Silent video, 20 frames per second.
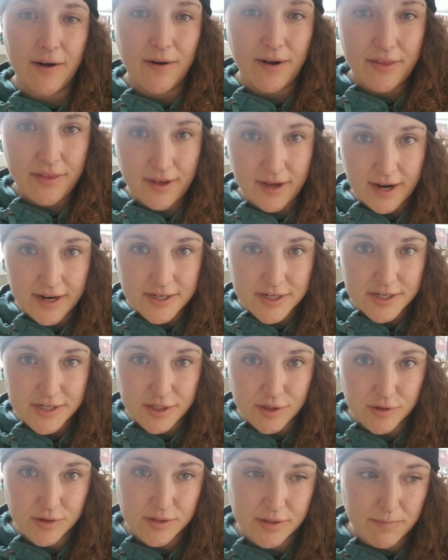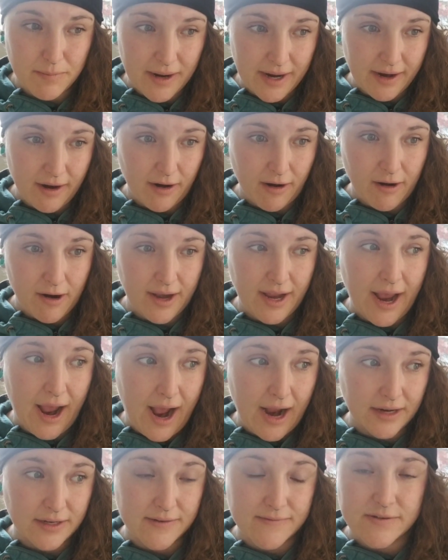I think I just used my already
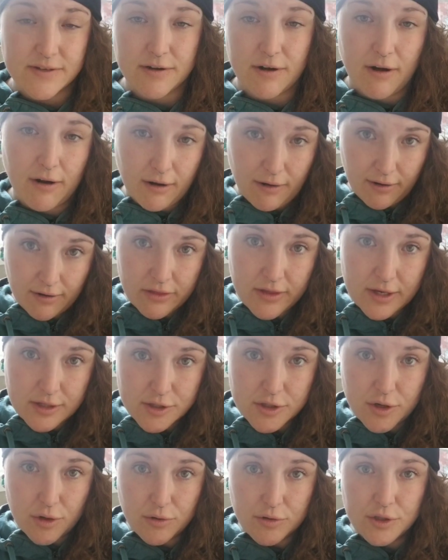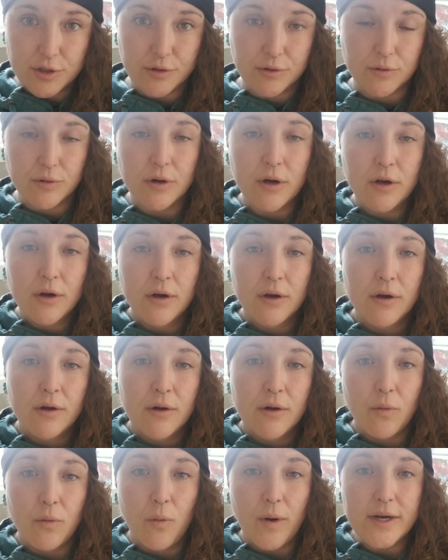active starter and then showed you
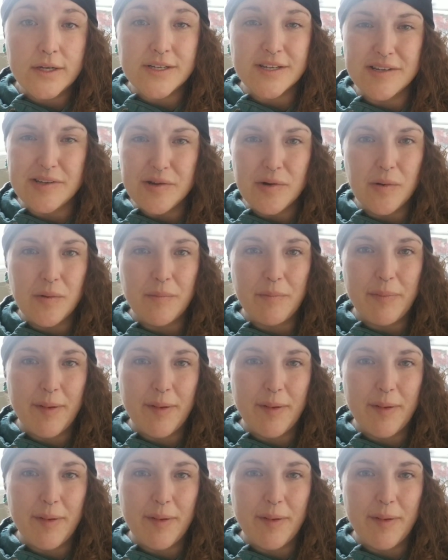what to do.